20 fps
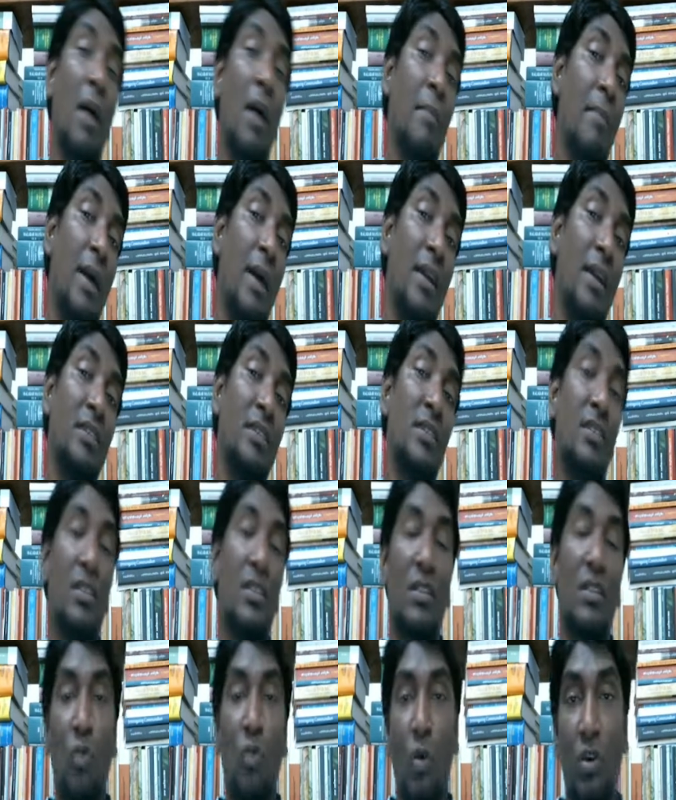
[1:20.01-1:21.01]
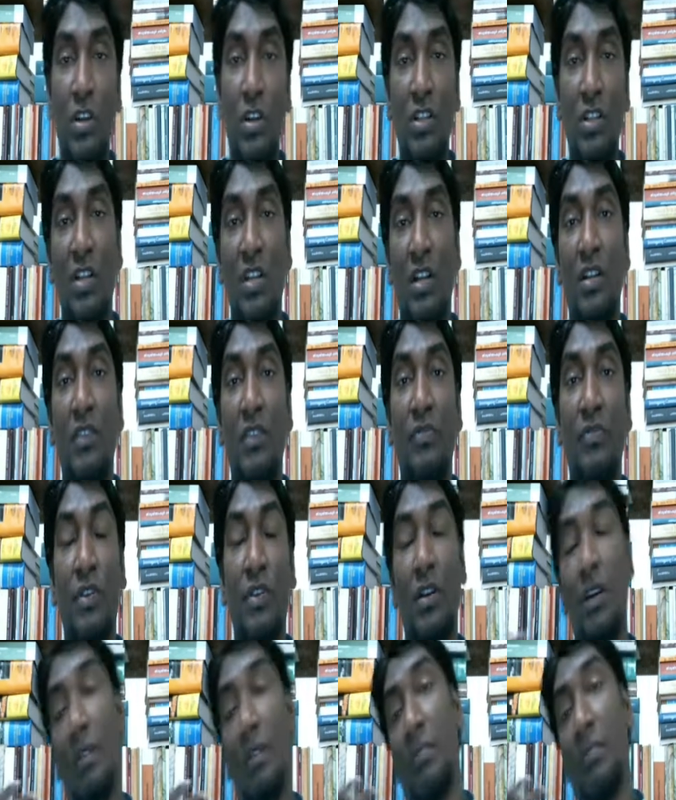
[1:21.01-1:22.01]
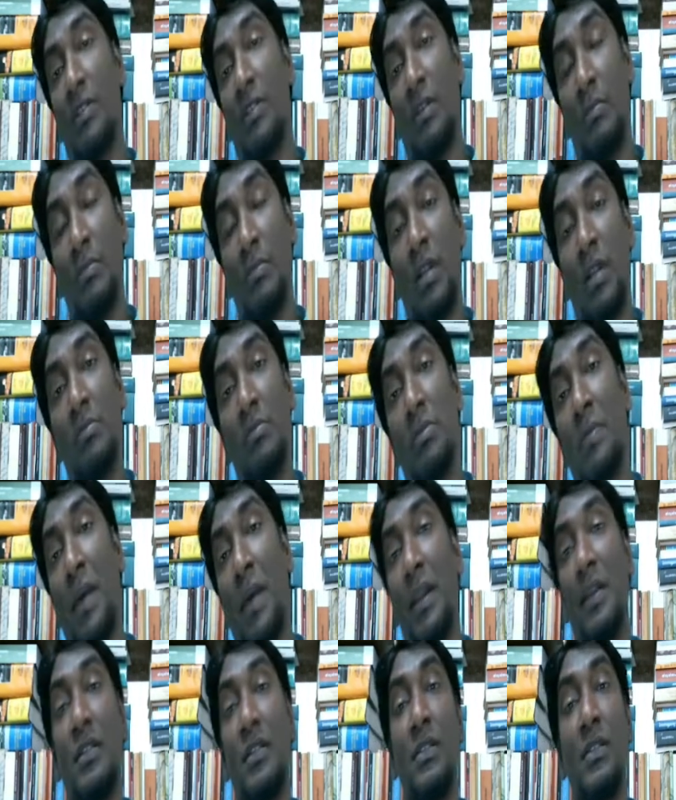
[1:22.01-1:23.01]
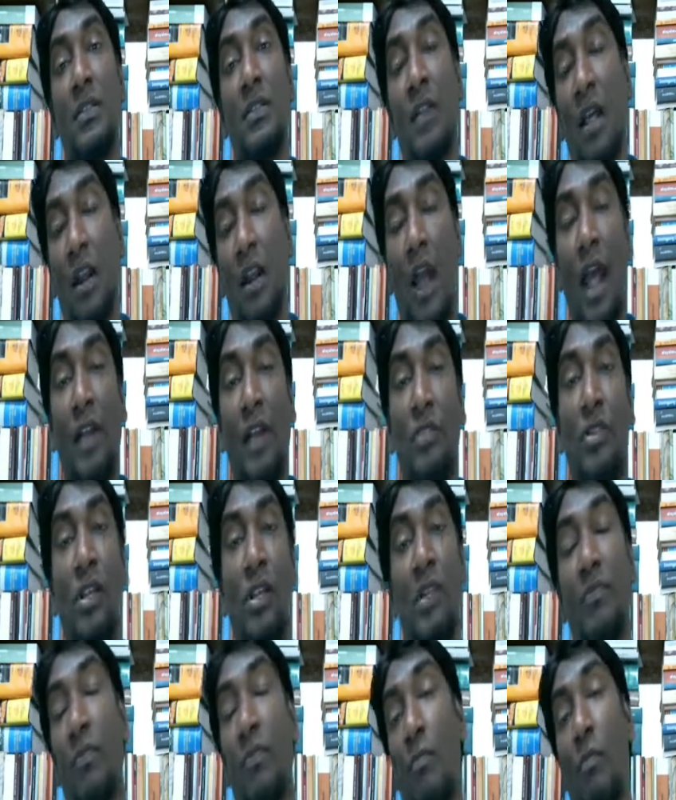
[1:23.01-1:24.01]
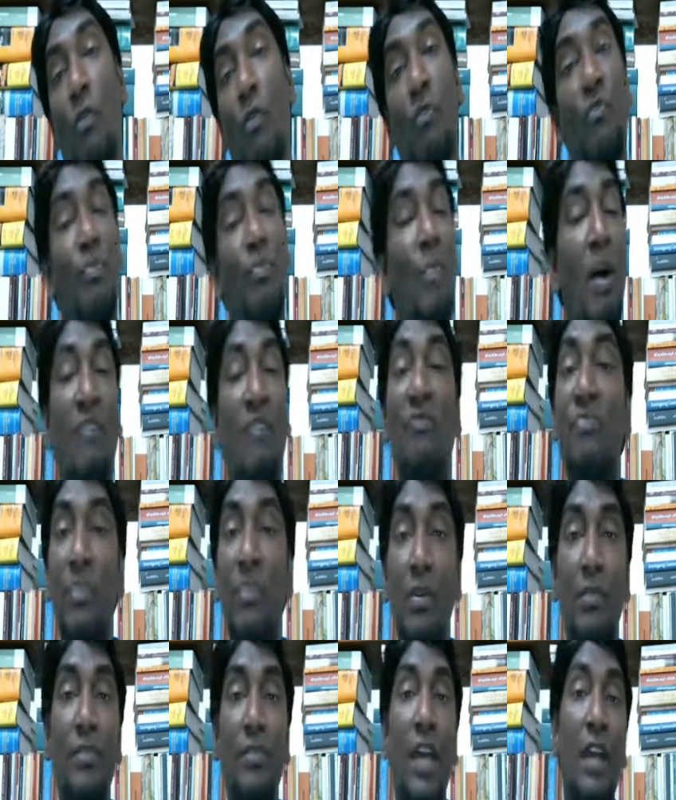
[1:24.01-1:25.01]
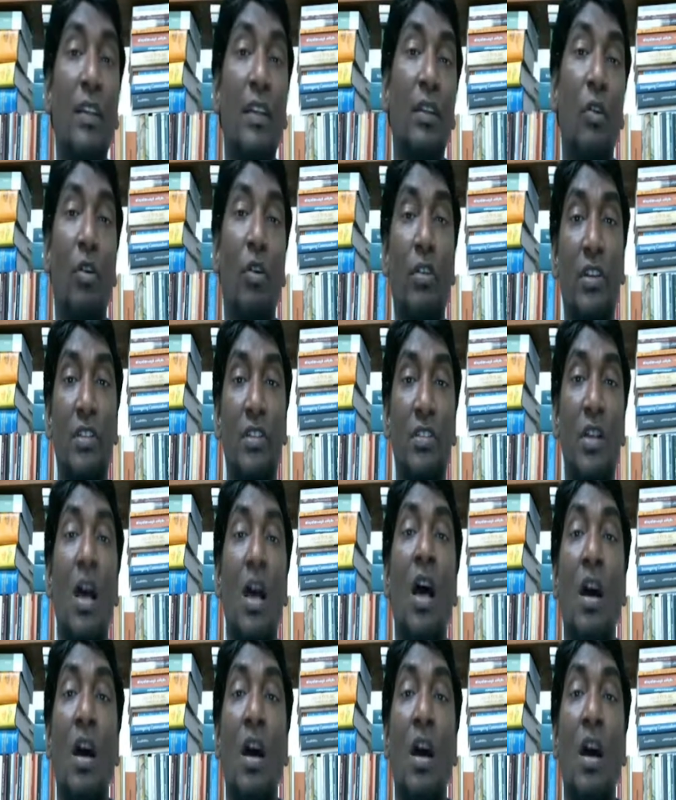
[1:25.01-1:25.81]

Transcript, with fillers: Managers and owners are different, but sometimes managers are actually more powerful than the owners.